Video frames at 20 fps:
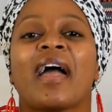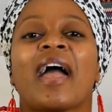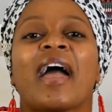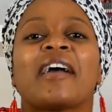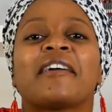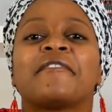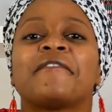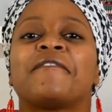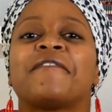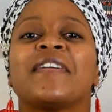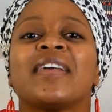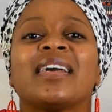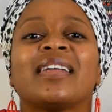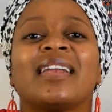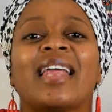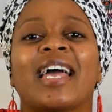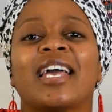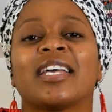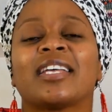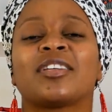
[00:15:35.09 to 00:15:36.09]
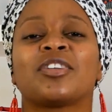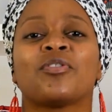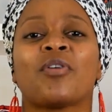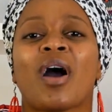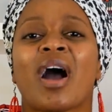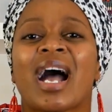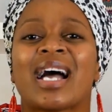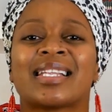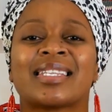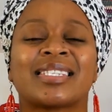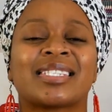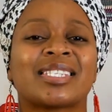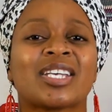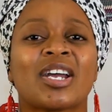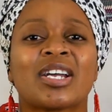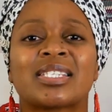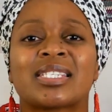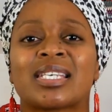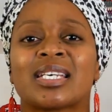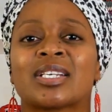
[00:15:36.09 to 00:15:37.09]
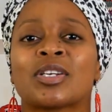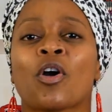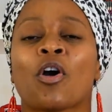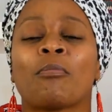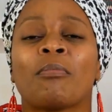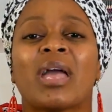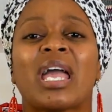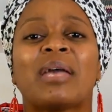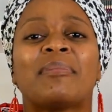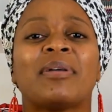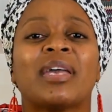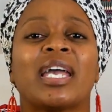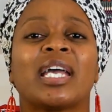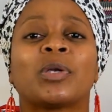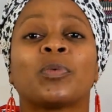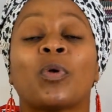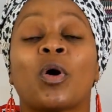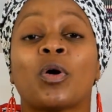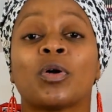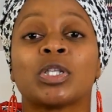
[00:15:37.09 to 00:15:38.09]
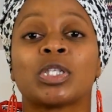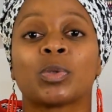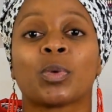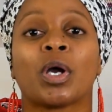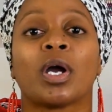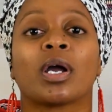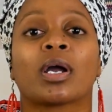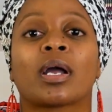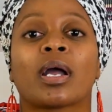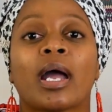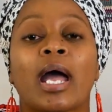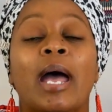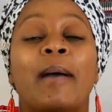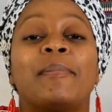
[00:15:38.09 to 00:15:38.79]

and feel like you are uncertain or maybe it won't work,